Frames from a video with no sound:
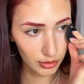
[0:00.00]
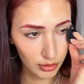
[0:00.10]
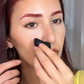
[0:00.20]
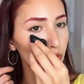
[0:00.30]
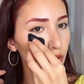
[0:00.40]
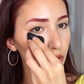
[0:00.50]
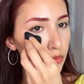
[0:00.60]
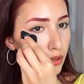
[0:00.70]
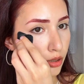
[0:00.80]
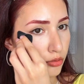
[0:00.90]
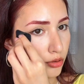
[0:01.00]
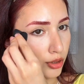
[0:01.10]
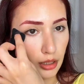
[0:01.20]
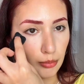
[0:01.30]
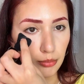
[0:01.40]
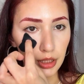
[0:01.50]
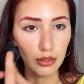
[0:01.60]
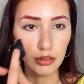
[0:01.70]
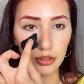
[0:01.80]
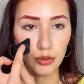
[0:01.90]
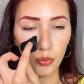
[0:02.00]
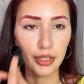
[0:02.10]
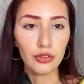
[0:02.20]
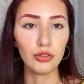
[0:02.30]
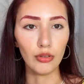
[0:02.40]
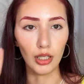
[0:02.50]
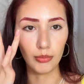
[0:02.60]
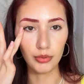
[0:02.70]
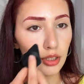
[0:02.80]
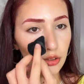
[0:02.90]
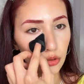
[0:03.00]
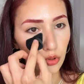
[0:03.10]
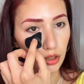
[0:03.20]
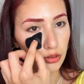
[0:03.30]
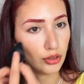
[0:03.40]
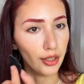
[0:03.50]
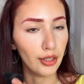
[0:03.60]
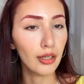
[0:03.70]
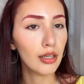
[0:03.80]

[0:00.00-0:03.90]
So this powder immediately wakes you up and your under eye